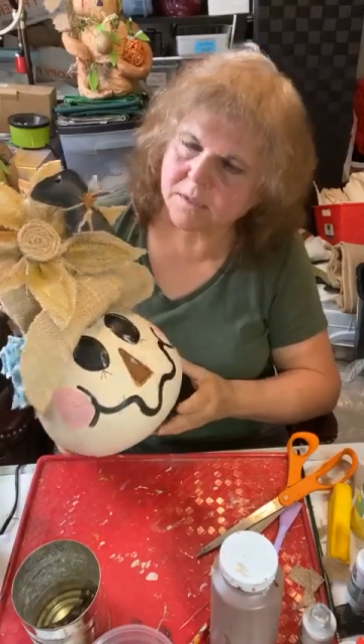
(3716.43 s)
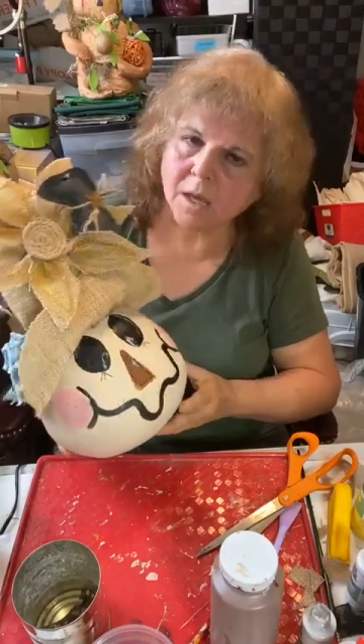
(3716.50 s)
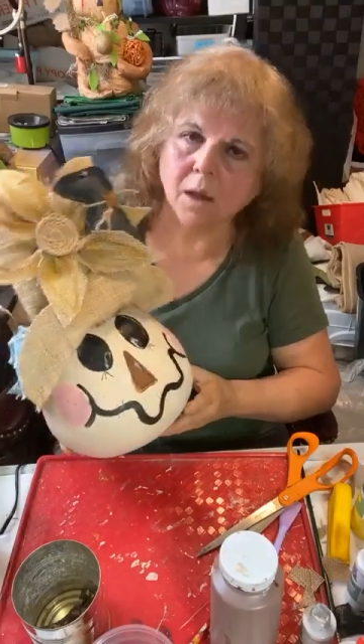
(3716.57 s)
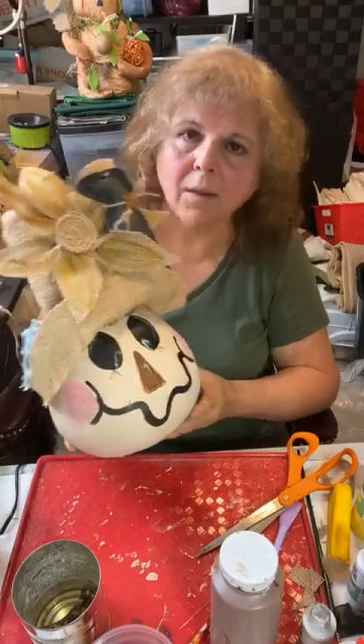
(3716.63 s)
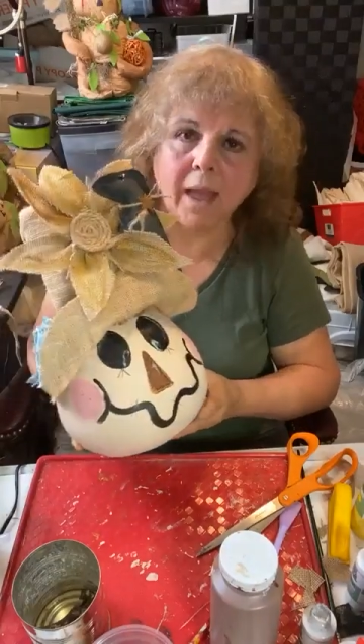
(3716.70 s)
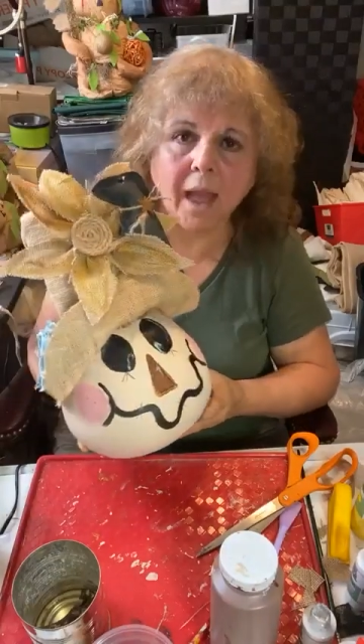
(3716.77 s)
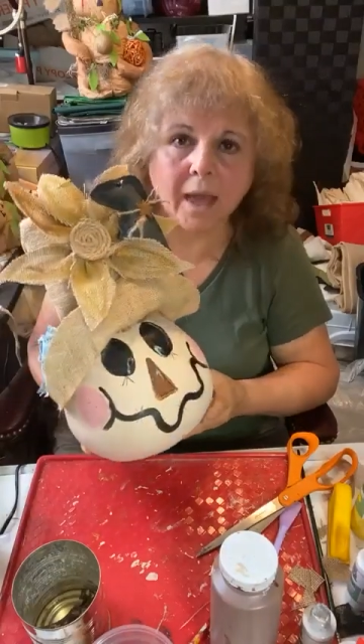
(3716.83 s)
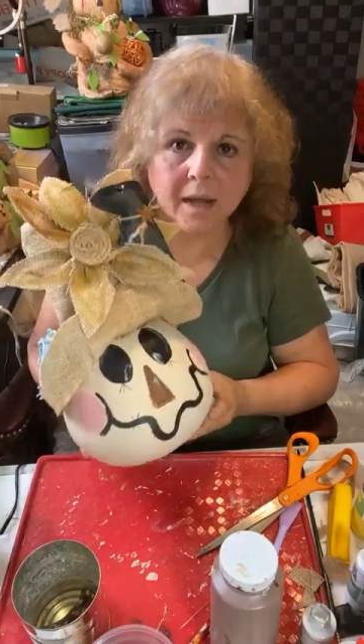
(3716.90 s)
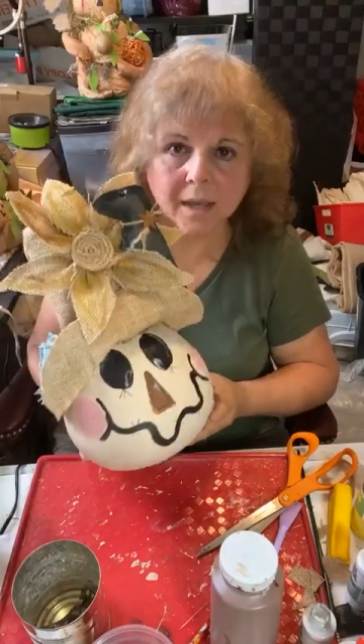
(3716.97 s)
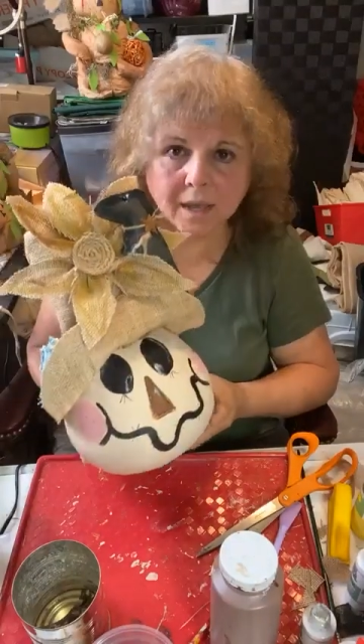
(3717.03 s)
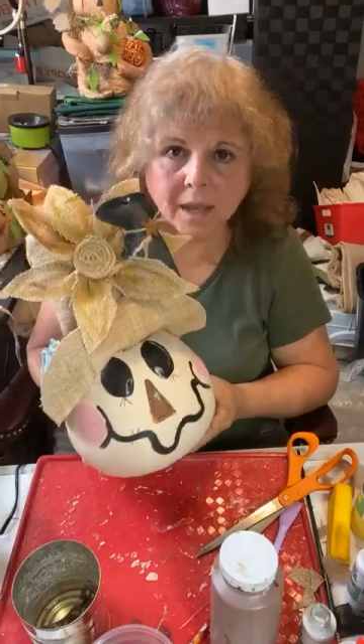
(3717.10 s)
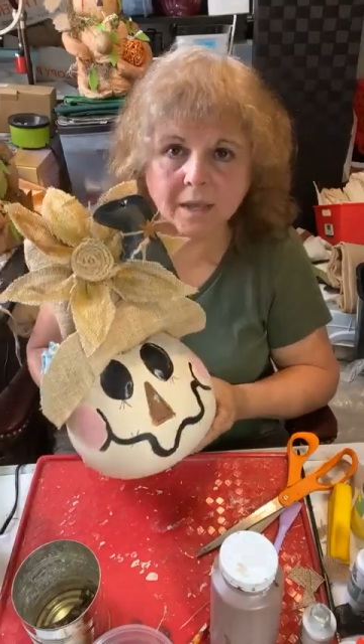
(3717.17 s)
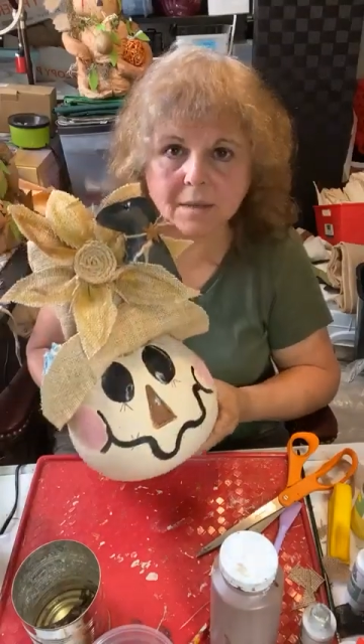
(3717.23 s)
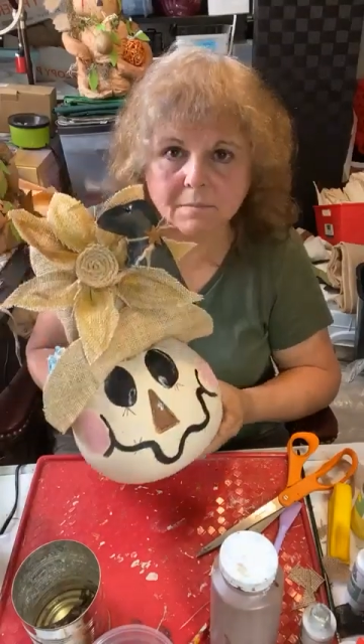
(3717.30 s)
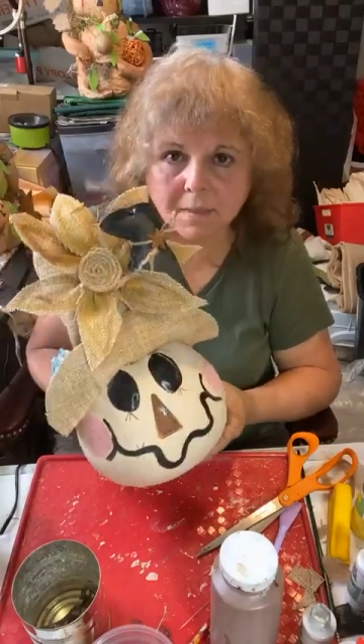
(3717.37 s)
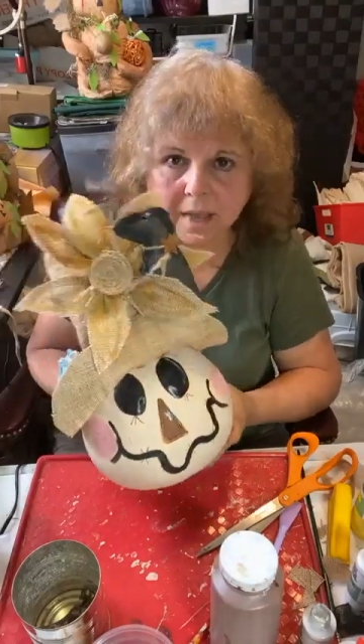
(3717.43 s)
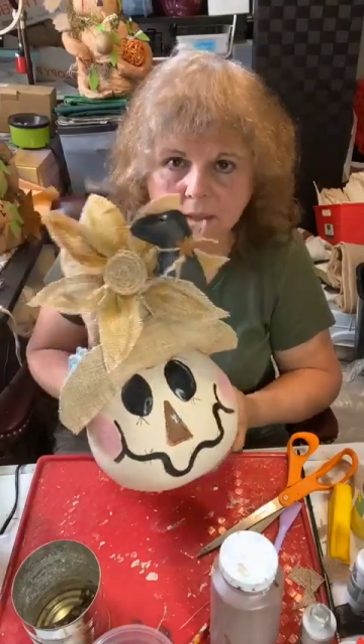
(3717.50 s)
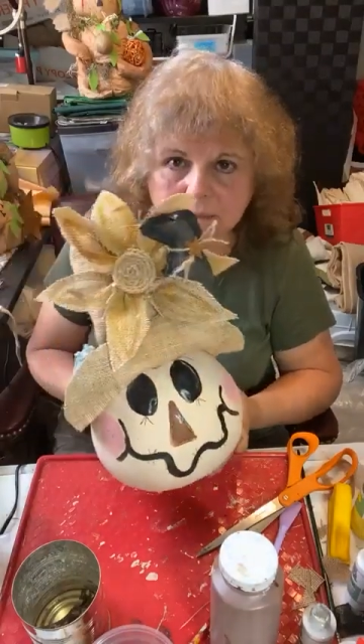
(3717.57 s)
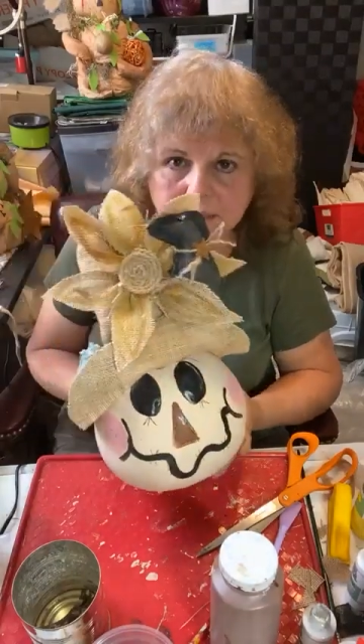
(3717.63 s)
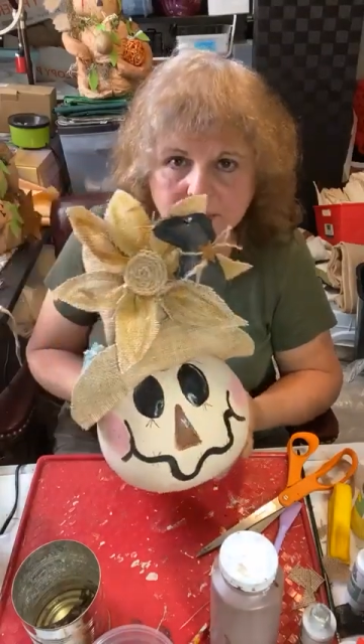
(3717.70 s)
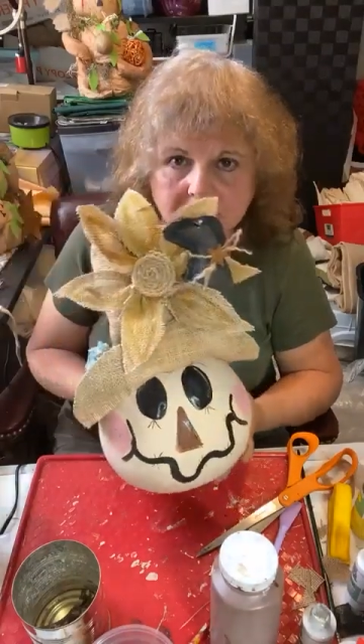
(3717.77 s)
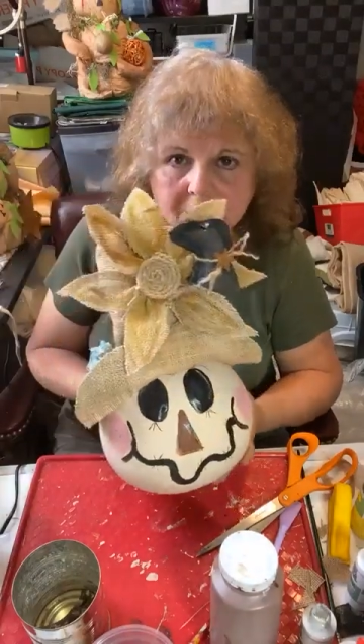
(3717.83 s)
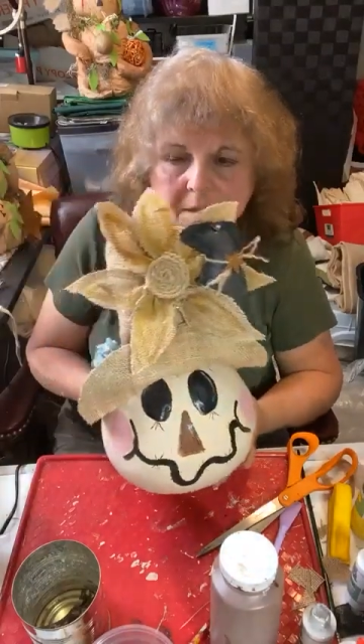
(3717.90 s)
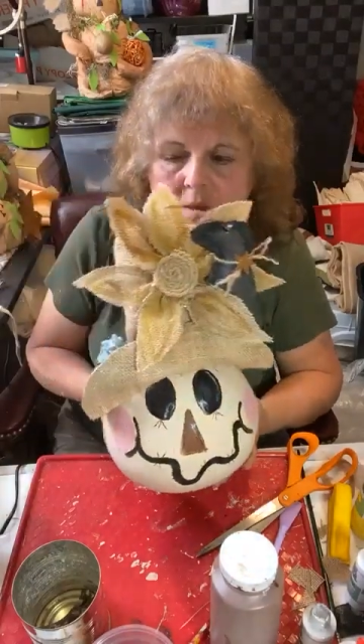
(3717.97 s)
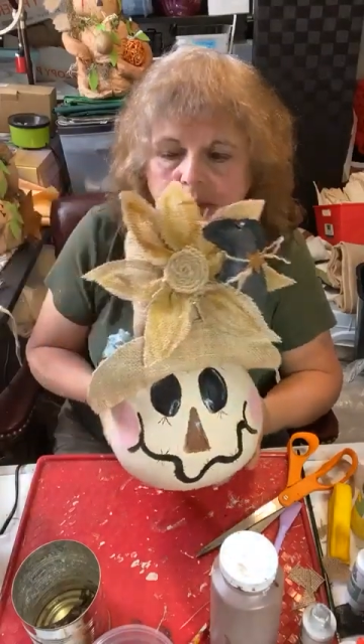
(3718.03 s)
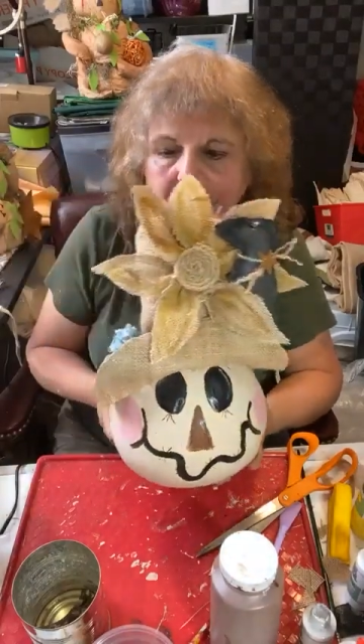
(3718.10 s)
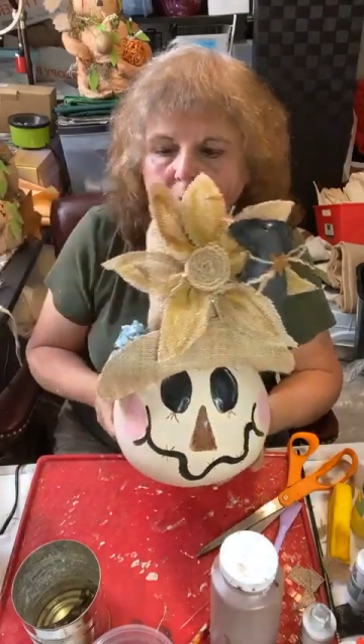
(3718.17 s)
So had I had a mouse